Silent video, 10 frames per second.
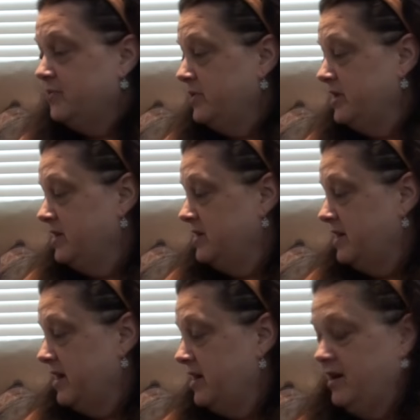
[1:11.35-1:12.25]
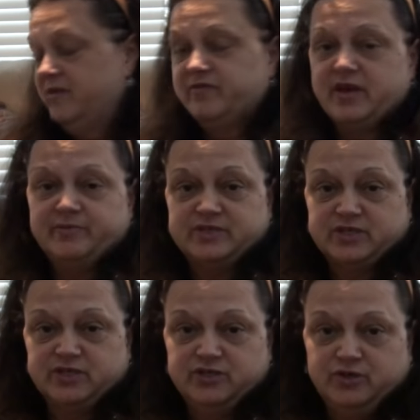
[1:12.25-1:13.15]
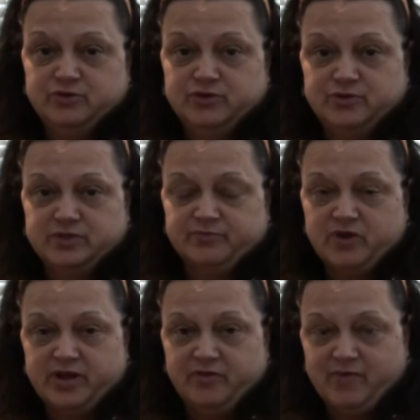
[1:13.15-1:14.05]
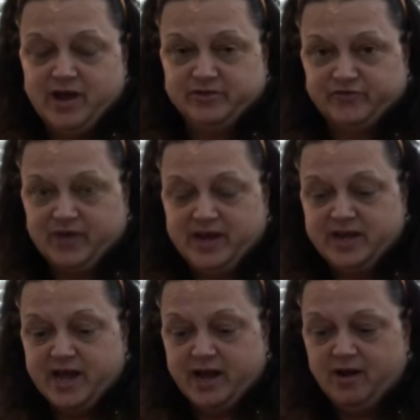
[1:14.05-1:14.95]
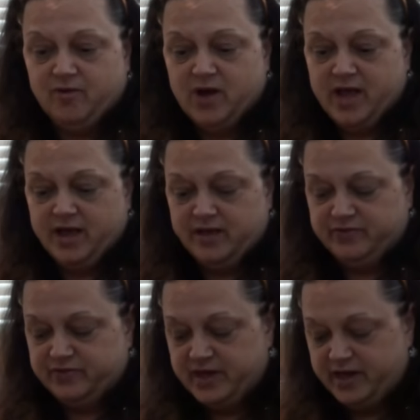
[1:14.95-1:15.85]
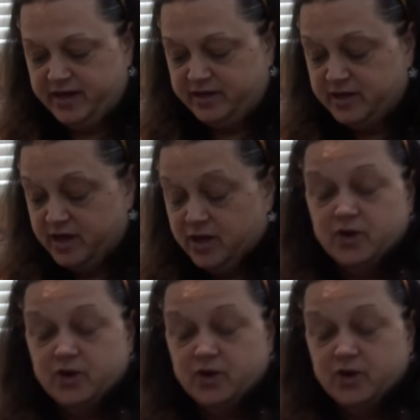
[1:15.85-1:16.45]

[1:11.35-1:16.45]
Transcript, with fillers: We have Kevin's going to go do some running around right now, and then